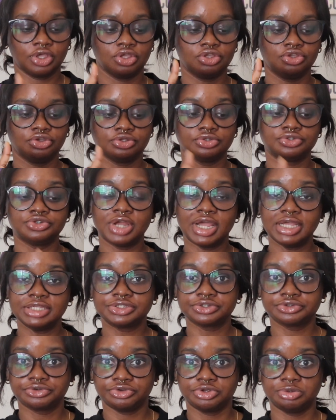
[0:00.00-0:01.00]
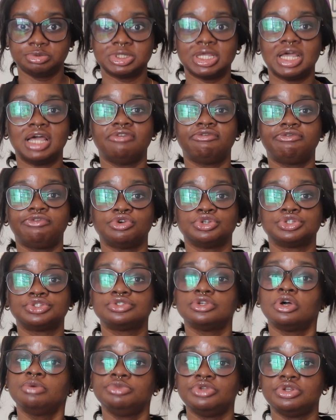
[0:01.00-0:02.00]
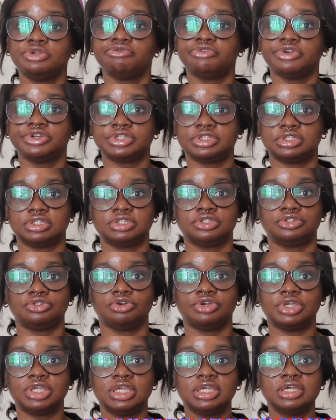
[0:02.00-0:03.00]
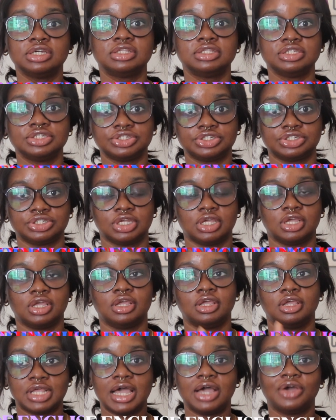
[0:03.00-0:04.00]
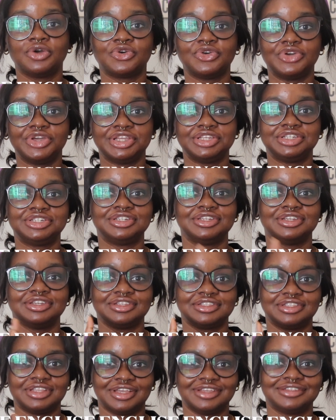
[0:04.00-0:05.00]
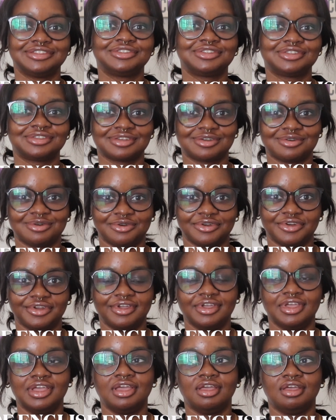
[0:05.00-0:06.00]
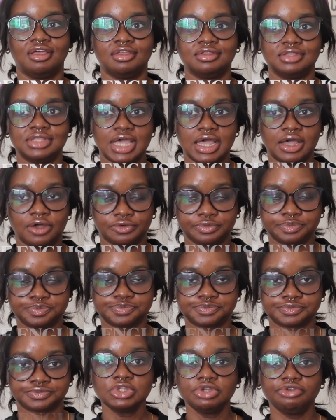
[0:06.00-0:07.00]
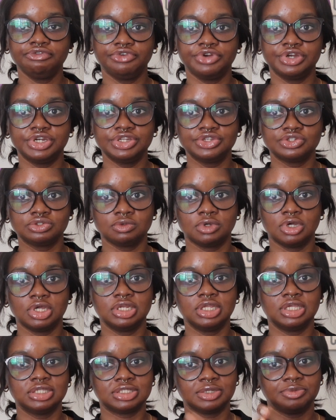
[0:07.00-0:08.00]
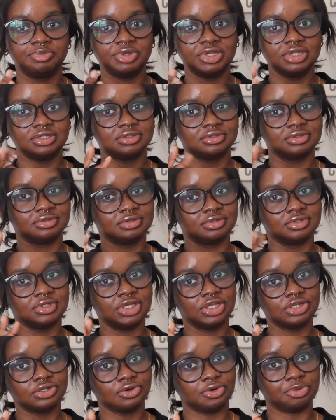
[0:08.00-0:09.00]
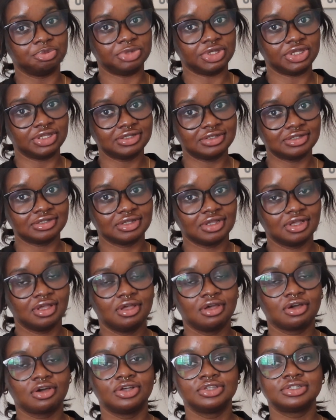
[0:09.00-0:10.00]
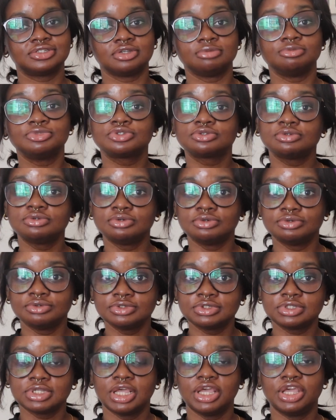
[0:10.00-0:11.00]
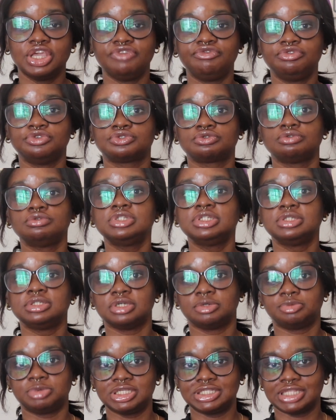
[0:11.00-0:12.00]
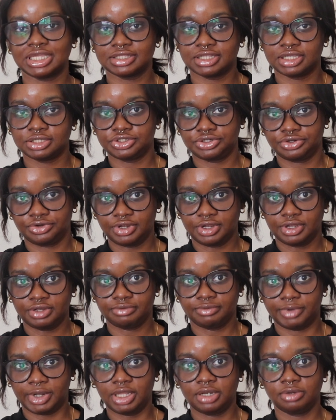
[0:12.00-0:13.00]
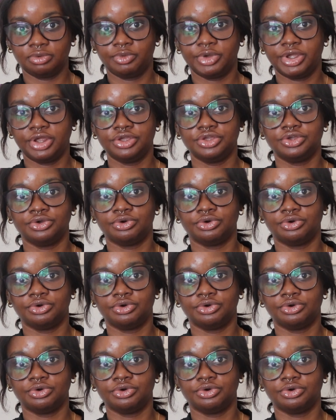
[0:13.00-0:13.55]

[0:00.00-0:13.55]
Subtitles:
your transcript, and for some universities, your English language test score. Now, for this one, it's a bit hit or miss, because some schools, if you schooled in a place like Nigeria, right, where